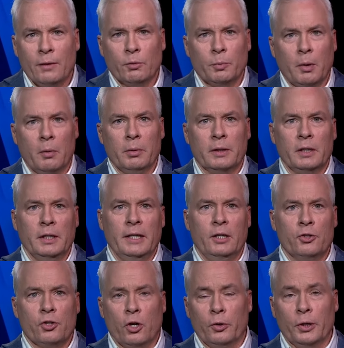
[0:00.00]
Republican
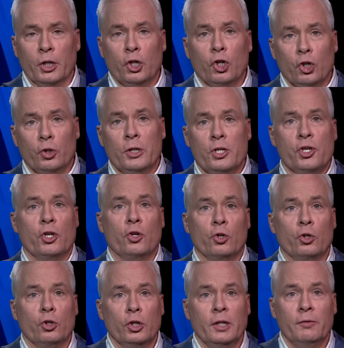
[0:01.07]
leaders are encouraging
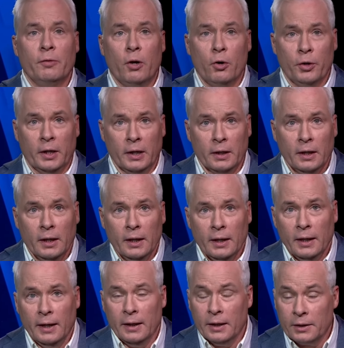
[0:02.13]
early voting,
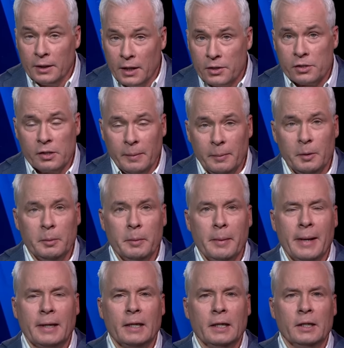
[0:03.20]
and it does seem to be
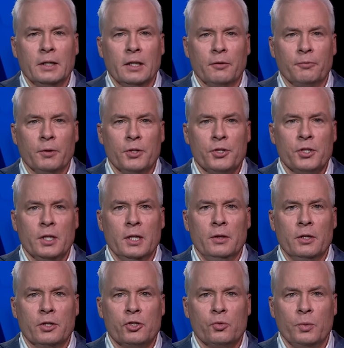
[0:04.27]
making a difference. In
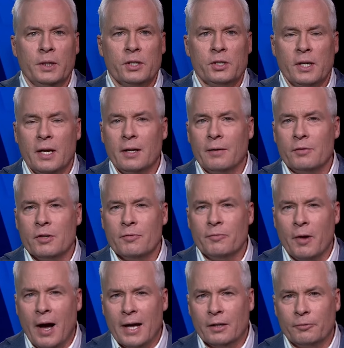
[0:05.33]
the swing state of
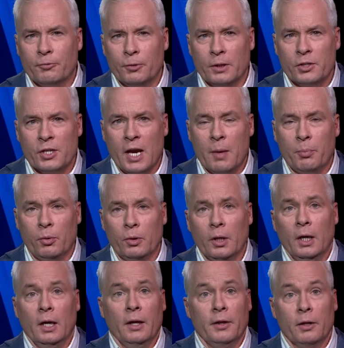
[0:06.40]
Nevada, for
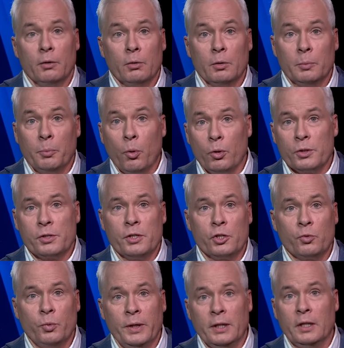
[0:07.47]
example, there were reports
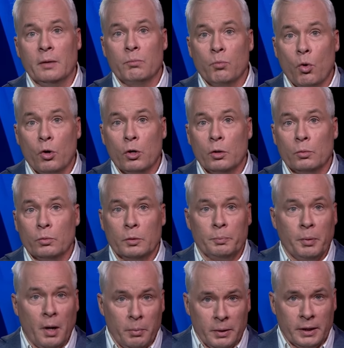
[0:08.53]
this week that more
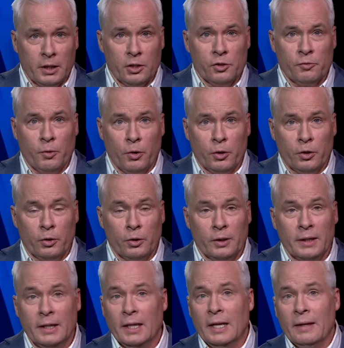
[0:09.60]
Republicans voted
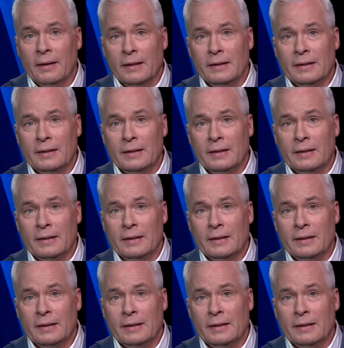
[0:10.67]
early than